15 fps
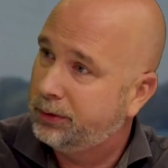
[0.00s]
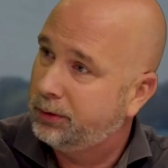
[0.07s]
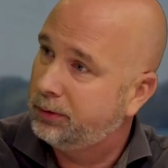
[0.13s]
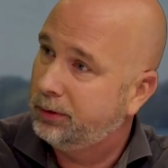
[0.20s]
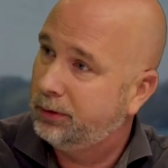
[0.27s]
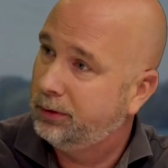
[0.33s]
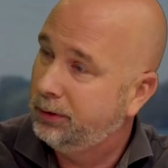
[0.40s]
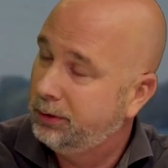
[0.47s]

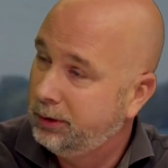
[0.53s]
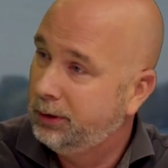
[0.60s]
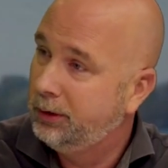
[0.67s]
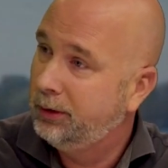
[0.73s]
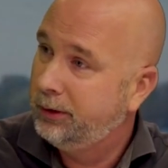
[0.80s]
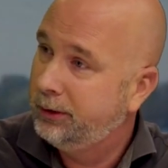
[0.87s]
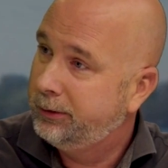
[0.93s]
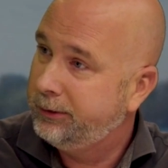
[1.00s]
or
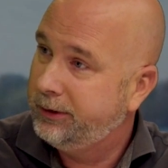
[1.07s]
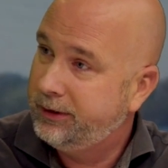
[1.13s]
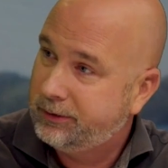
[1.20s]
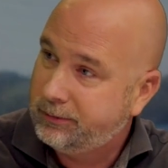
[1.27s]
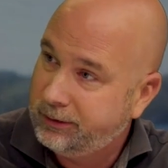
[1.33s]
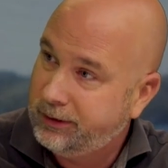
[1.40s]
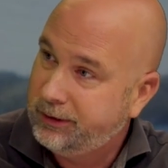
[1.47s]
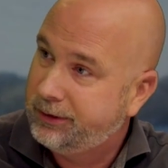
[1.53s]
green
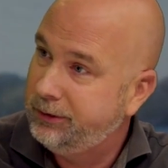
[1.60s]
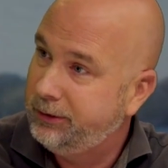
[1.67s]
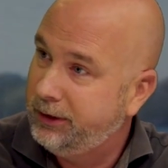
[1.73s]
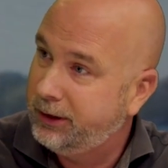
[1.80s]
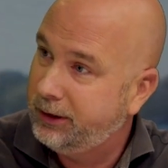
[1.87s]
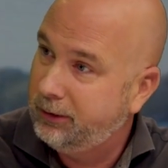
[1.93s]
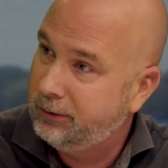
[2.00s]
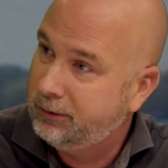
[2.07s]
screen
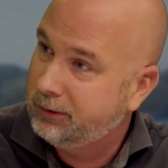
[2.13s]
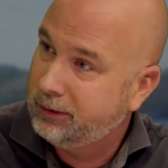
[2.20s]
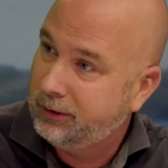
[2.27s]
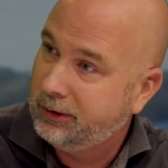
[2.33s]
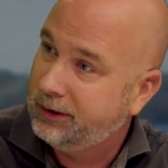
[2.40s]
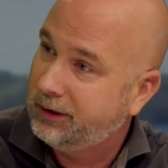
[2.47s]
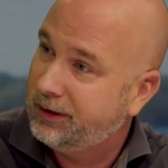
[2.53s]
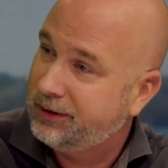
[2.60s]
studio or
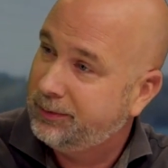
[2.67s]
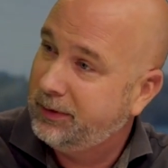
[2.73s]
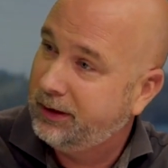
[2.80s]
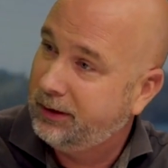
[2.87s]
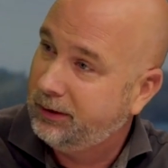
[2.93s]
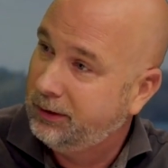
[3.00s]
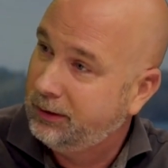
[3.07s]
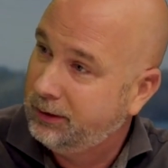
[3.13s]
doesn't
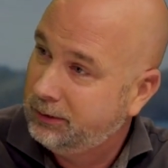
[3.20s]
matter.